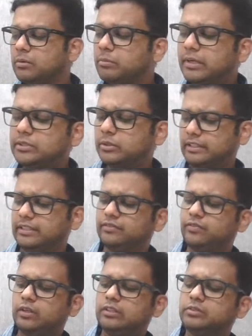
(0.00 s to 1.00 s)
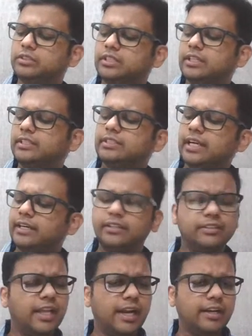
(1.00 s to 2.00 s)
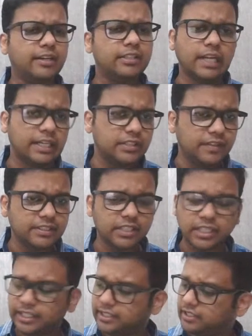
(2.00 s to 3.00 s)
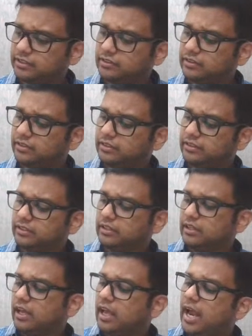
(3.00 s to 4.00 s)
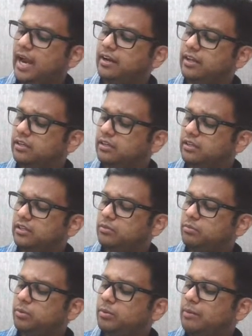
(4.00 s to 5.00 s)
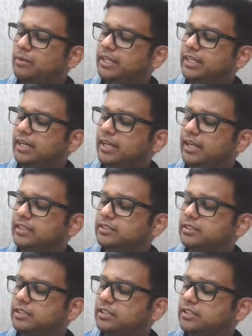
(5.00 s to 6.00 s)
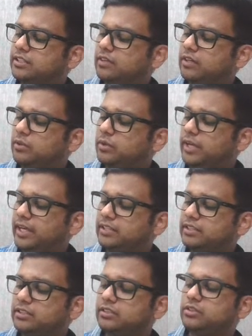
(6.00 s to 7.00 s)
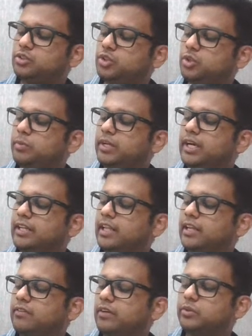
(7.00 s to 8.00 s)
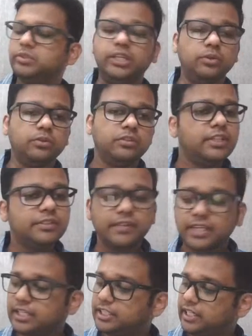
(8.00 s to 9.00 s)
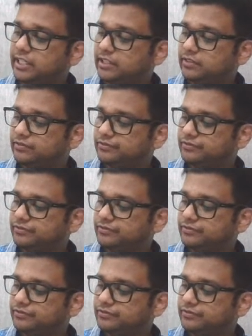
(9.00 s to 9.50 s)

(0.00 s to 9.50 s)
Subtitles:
But it's okay. For now just understand that this satisfies the condition, and probability that x is equal to x should be greater than or equal to 0. This we can check.